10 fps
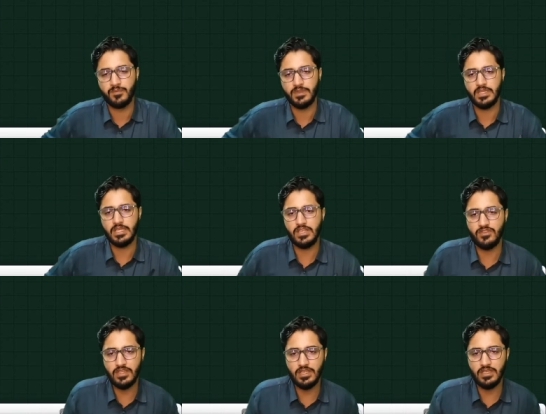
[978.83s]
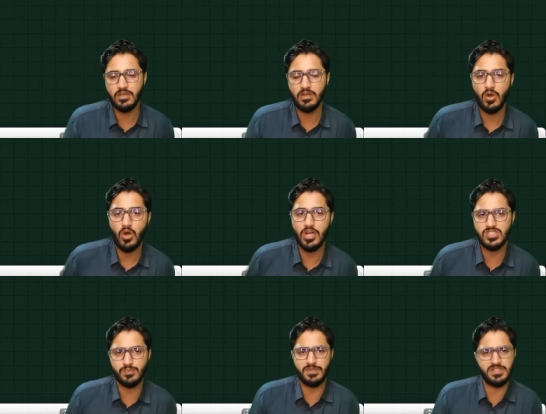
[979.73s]
Easy or
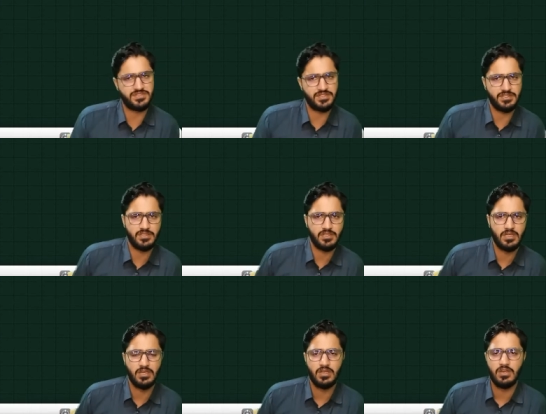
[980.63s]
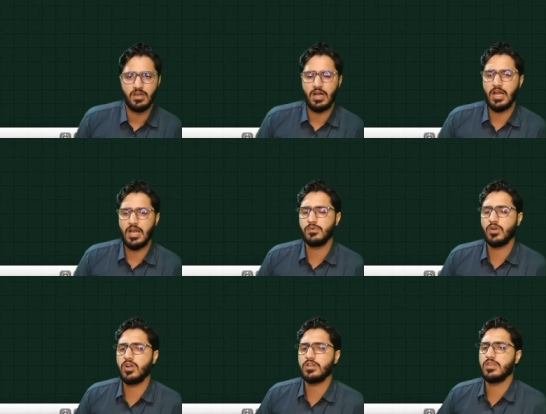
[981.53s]
super easy? I am
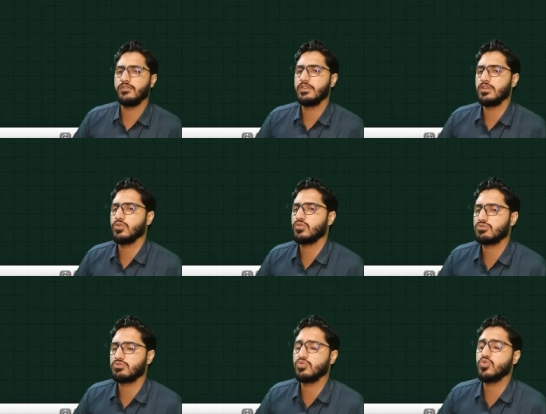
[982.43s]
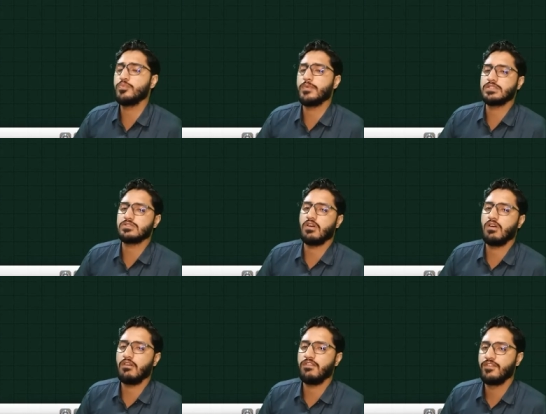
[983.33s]
not giving you too much
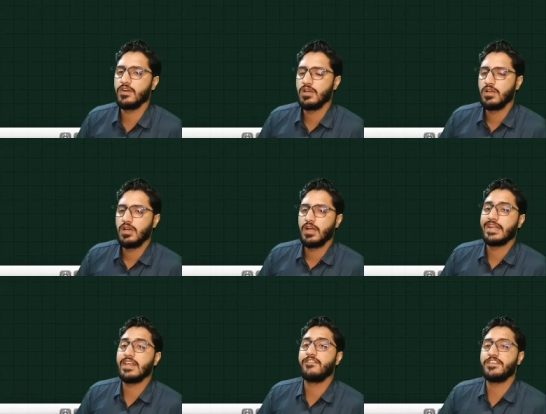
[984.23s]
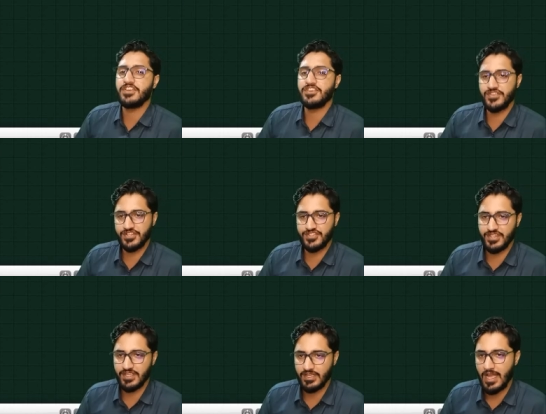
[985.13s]
of definitions
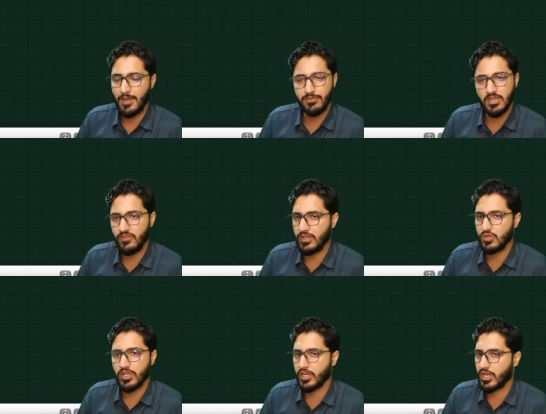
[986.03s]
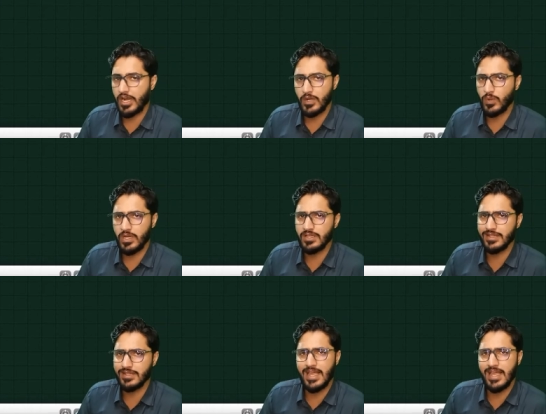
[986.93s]
thing. I am giving you the required one,
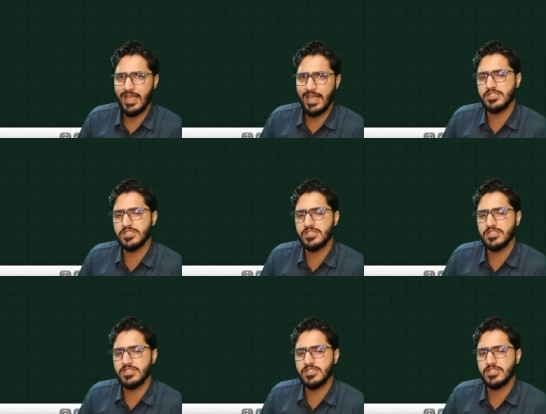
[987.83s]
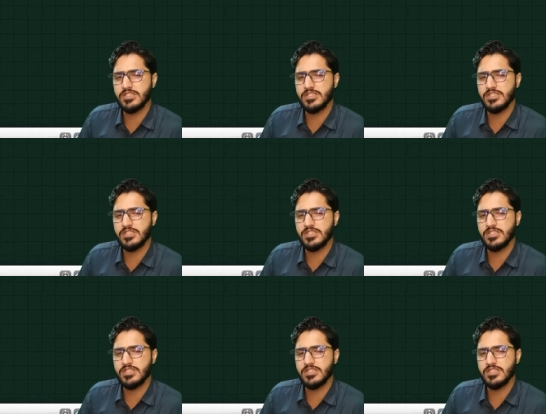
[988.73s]
then I am just getting the
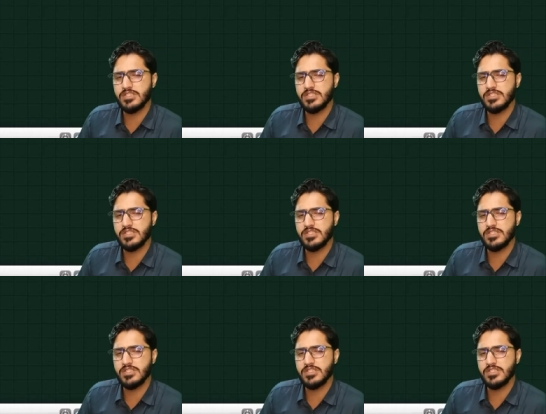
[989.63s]
numericals done.